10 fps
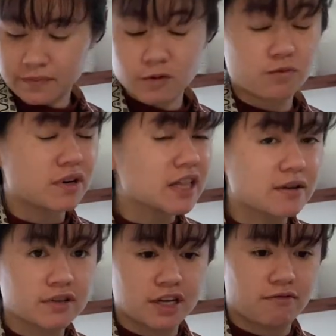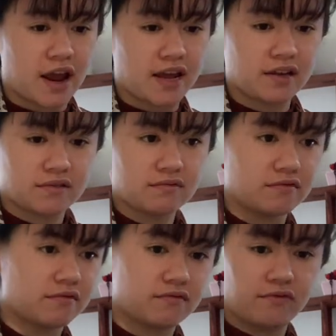Really, really great
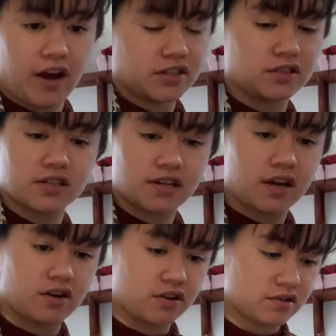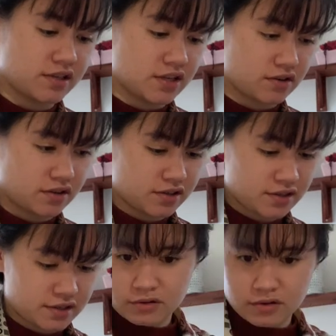fashion designer scissors.